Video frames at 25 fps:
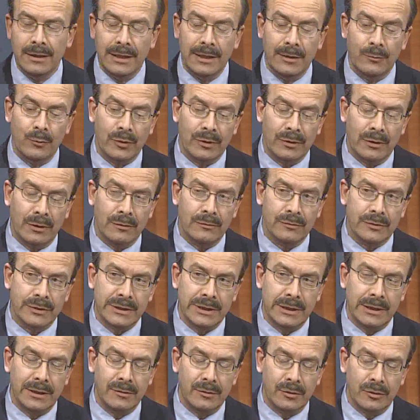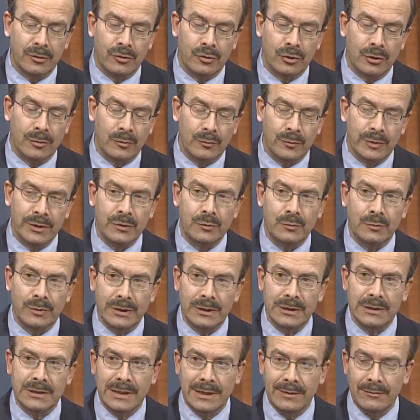And with ultrasound, you determine which
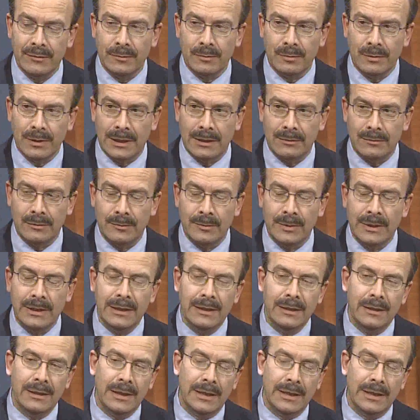ones have the problem,